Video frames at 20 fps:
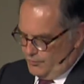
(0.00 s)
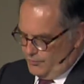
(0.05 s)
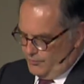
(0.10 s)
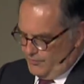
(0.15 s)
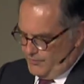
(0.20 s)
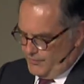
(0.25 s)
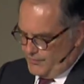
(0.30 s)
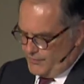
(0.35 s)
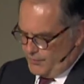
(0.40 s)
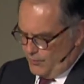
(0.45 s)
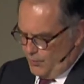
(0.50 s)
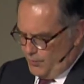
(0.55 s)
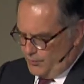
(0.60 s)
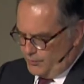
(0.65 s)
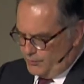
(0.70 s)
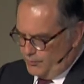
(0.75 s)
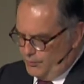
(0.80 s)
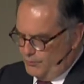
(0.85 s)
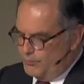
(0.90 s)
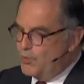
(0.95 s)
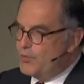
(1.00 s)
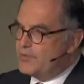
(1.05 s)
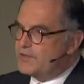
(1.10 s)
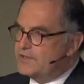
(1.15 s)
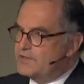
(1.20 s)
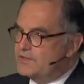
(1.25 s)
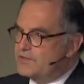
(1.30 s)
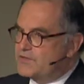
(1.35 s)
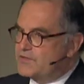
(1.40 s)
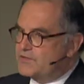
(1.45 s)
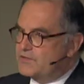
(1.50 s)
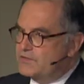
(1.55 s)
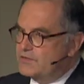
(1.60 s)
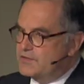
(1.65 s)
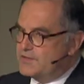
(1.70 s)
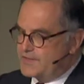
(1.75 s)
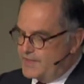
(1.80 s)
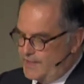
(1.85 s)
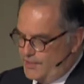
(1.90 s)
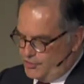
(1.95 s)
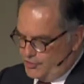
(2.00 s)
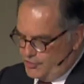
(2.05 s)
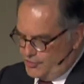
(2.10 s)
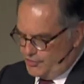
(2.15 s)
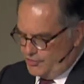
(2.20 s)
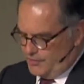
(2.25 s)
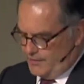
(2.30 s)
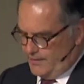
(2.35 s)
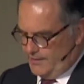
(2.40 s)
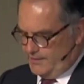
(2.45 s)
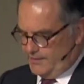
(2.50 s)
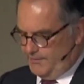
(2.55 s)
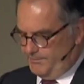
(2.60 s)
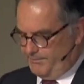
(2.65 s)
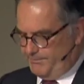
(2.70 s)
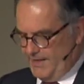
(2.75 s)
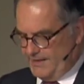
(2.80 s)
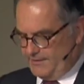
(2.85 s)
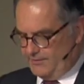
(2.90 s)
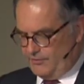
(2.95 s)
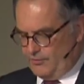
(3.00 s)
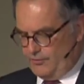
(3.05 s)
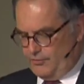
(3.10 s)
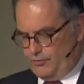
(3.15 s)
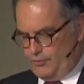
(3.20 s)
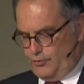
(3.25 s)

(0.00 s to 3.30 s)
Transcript: to resort to more industrialization and a better